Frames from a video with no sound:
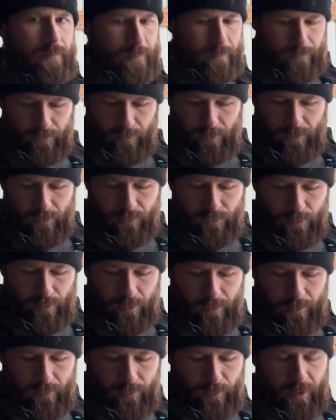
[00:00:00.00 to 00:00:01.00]
It was one of those
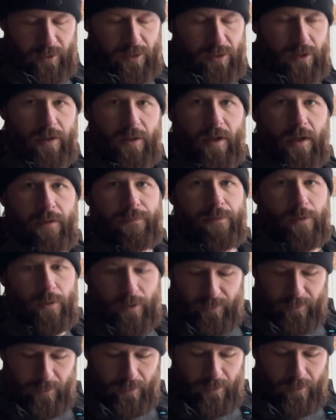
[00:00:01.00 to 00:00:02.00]
ones where I just could not
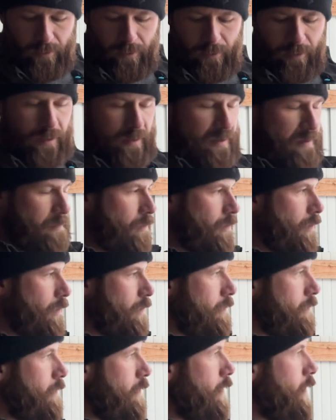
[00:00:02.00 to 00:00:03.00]
focus on the target anymore.